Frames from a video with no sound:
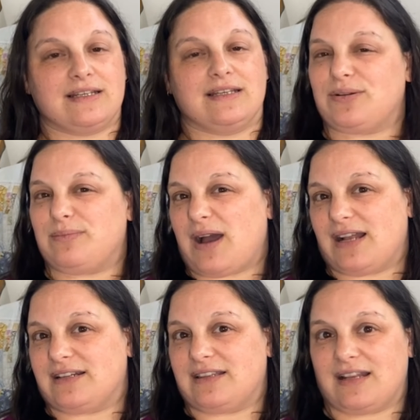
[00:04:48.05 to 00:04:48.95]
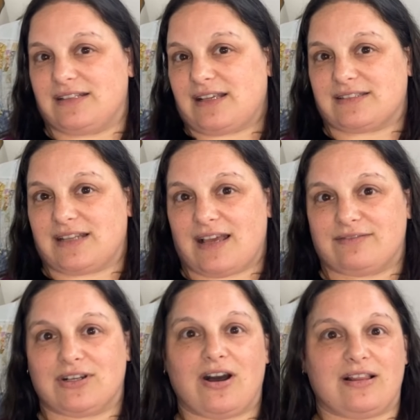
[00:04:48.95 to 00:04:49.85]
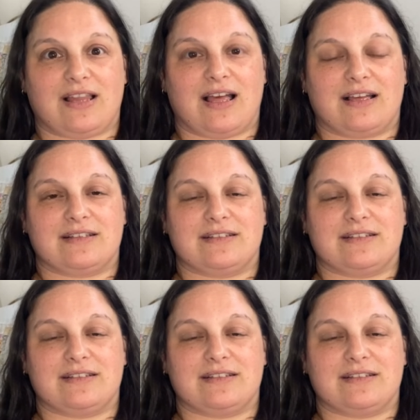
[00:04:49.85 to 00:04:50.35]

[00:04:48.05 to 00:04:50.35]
I don't mind that it doesn't have a collar.